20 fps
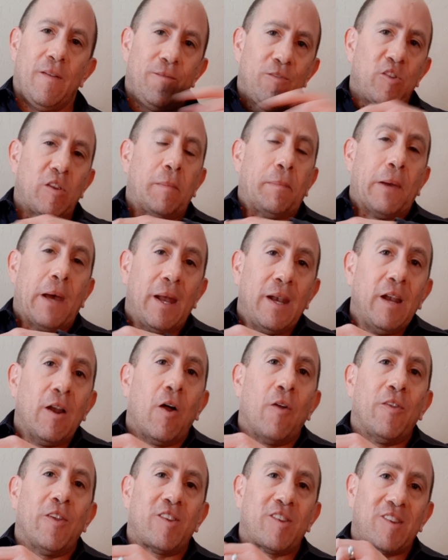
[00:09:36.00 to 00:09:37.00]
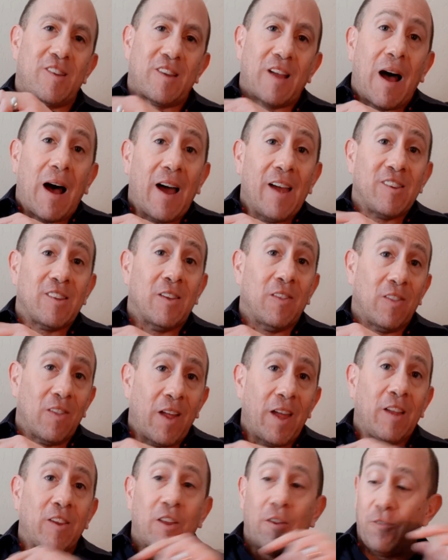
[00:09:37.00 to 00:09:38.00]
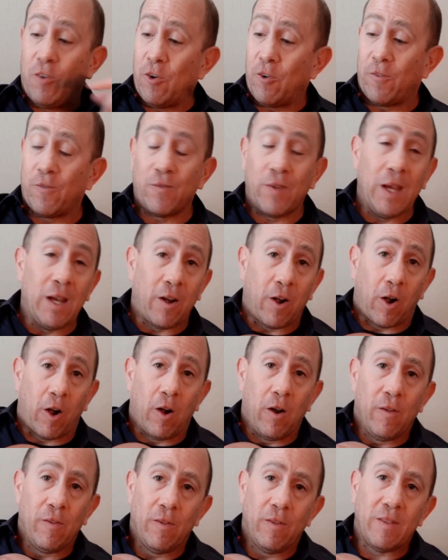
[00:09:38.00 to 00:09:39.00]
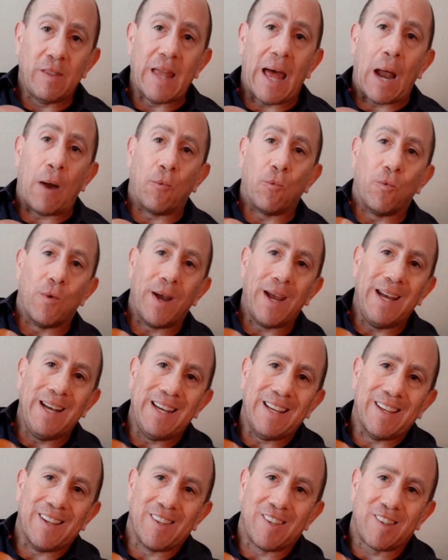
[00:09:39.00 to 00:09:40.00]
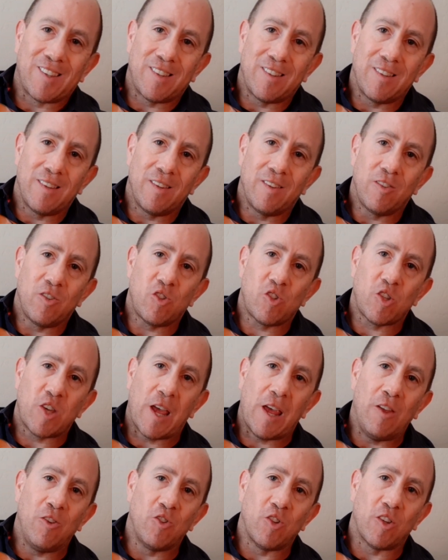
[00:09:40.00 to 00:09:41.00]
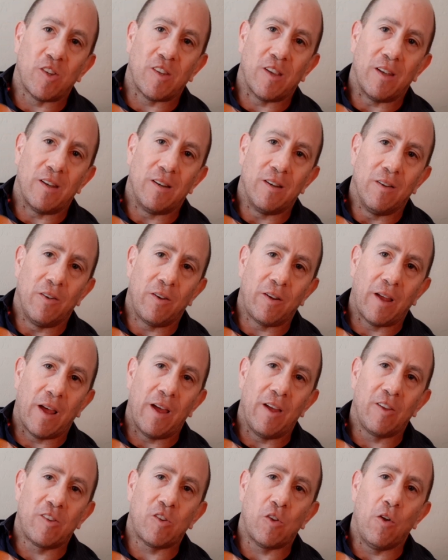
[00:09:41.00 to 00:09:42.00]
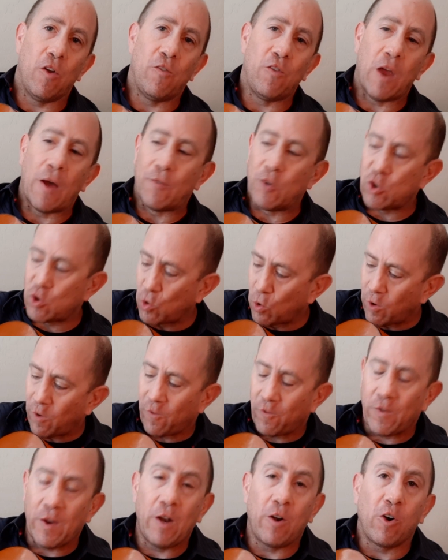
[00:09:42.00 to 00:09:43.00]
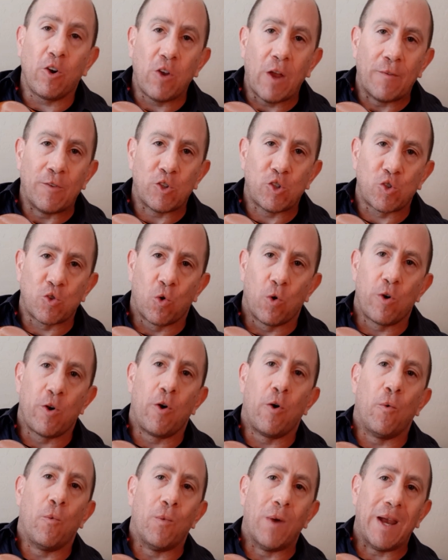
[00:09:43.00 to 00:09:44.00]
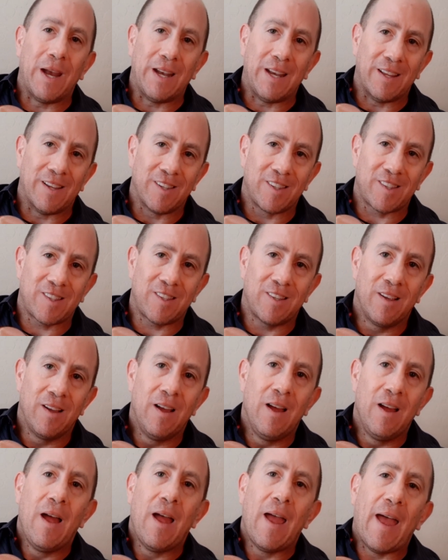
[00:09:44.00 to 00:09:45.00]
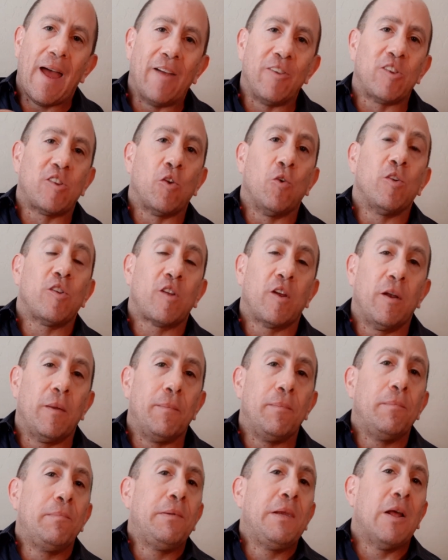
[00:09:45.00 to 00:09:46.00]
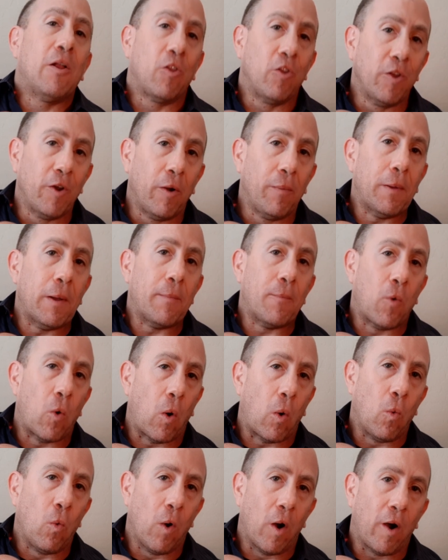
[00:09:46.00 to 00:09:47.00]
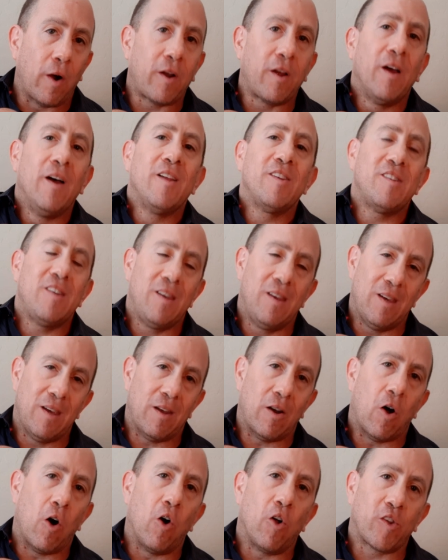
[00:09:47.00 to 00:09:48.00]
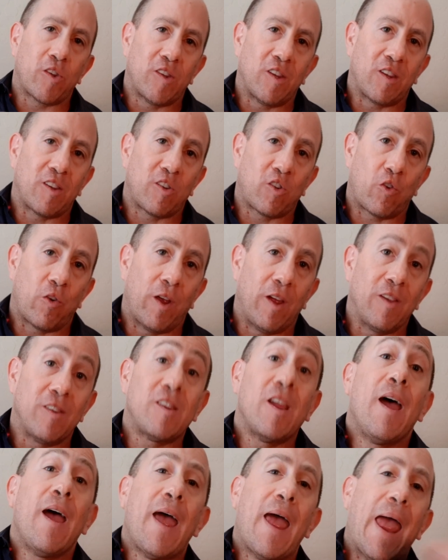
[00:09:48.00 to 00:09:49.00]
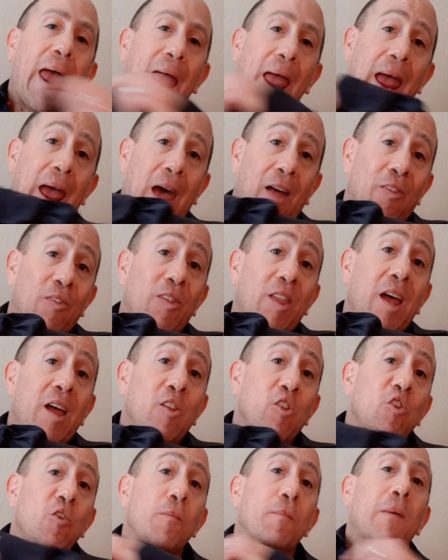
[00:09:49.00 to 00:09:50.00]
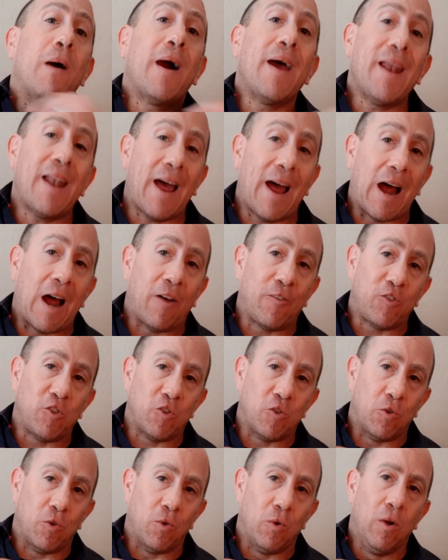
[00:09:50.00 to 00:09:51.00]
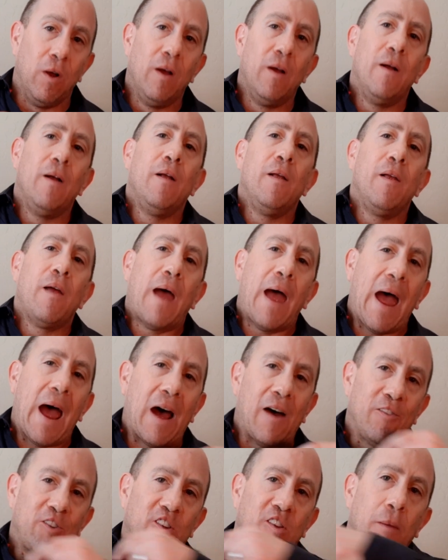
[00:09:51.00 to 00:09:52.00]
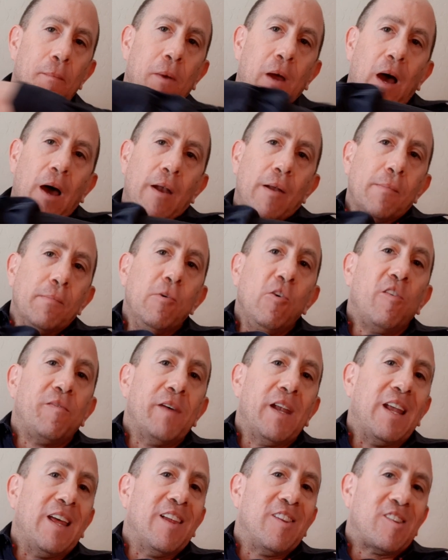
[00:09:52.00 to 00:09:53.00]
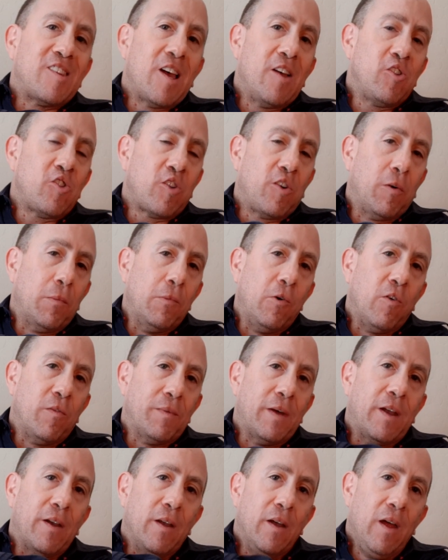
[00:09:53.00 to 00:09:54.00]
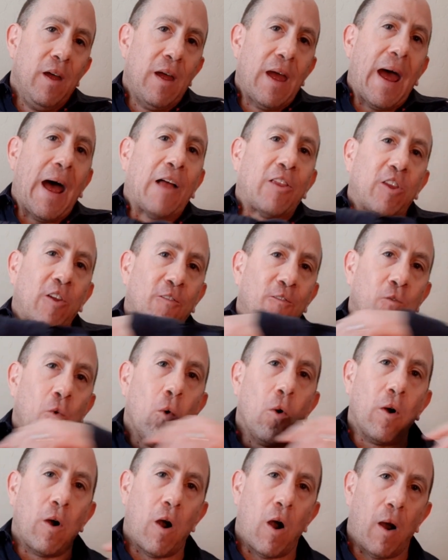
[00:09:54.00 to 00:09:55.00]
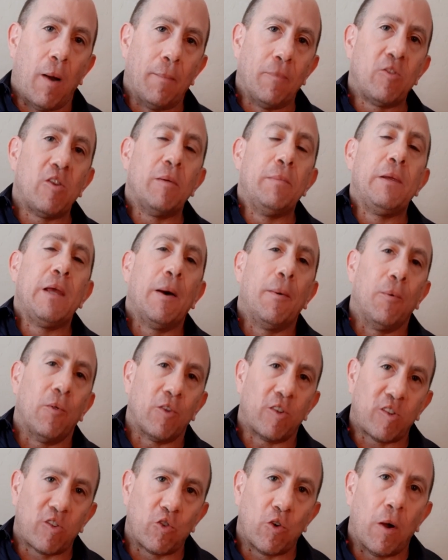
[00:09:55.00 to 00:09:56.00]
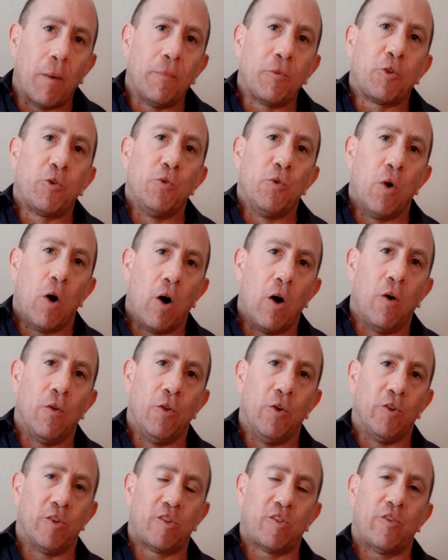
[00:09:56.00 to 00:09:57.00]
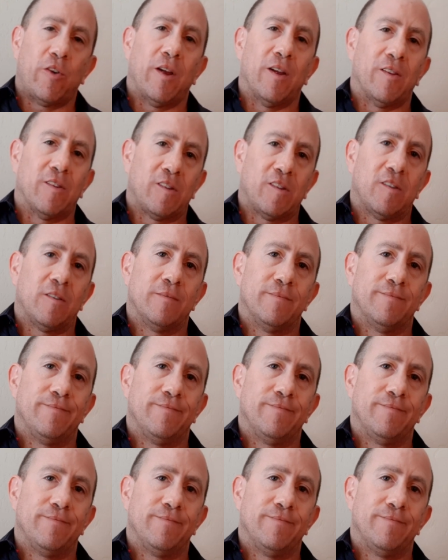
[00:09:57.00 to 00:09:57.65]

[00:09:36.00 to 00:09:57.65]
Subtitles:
Depending on the size and length of your finger, that radius changes it, okay? So if you have a shorter finger, you have a shorter radius, and so it's going to be a little bit more work to hit all 6 strings, and then you might have to have some kind of movement, intentional movement, at the forearm to be able to strum through all those strings.